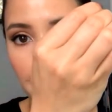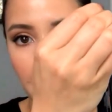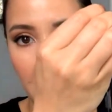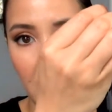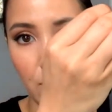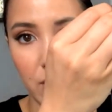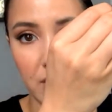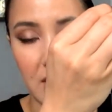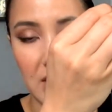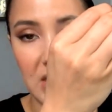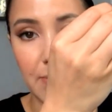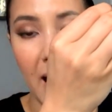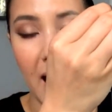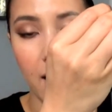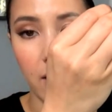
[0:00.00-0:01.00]
in with this
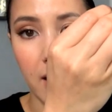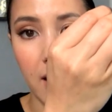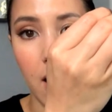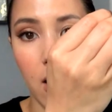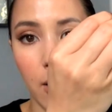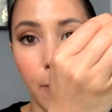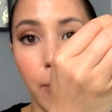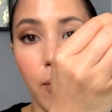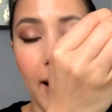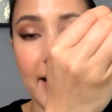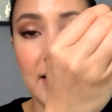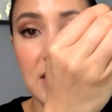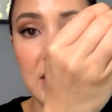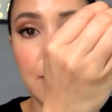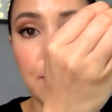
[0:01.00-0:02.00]
palette. Our
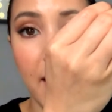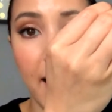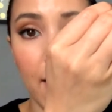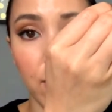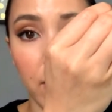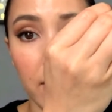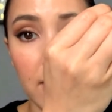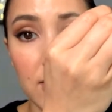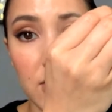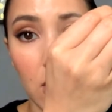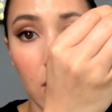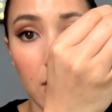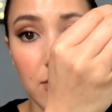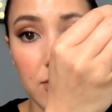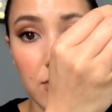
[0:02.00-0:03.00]
pressed powders are
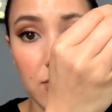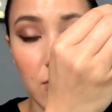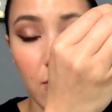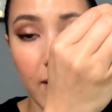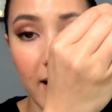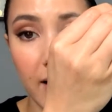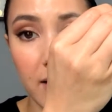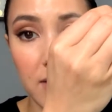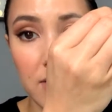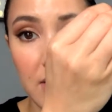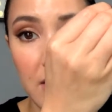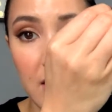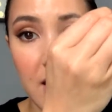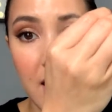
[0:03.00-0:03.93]
also squares.